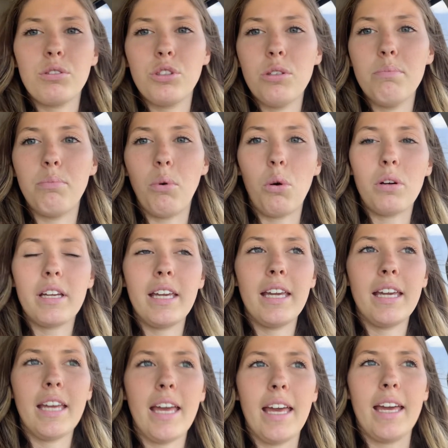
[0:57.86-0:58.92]
were too
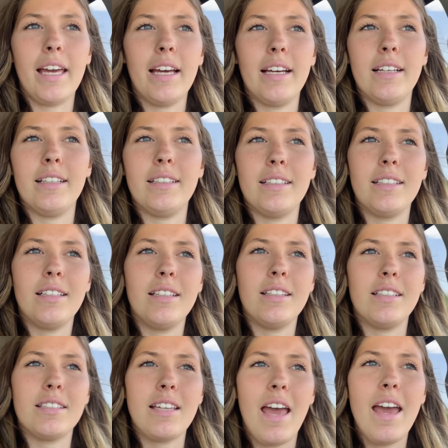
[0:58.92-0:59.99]
bulky, and
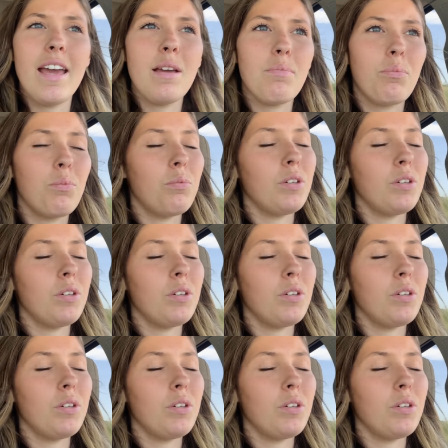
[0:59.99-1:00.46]
the tape,